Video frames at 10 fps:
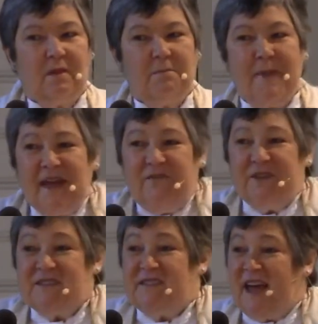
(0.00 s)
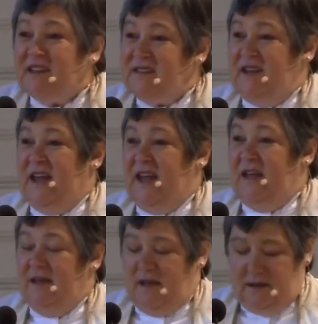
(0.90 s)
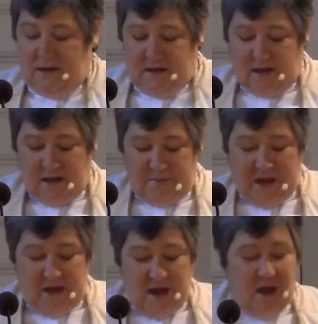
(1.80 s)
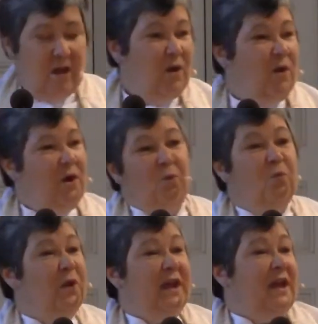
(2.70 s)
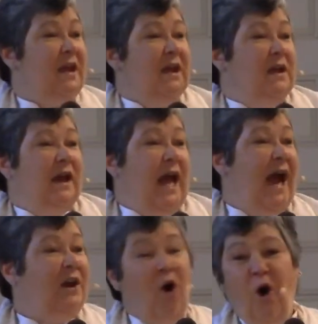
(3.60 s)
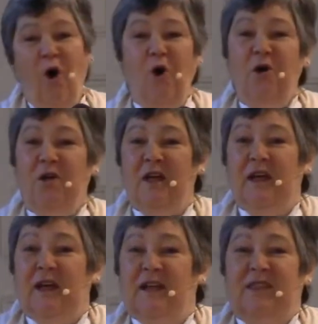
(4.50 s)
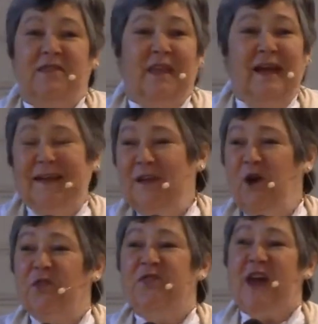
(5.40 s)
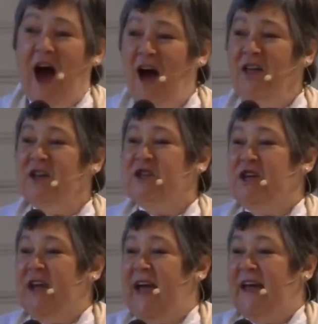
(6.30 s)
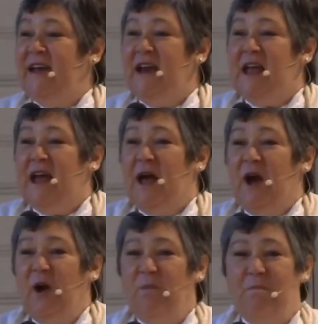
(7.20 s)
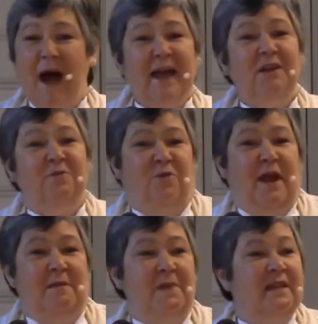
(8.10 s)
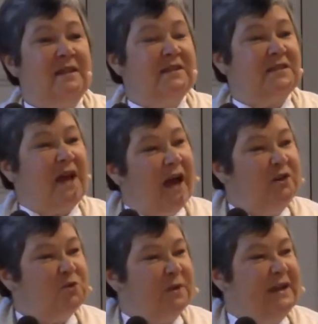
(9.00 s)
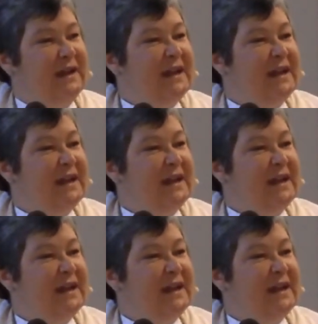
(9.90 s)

Manifest destiny. I mean, we had a whole, theology and mind frame in this country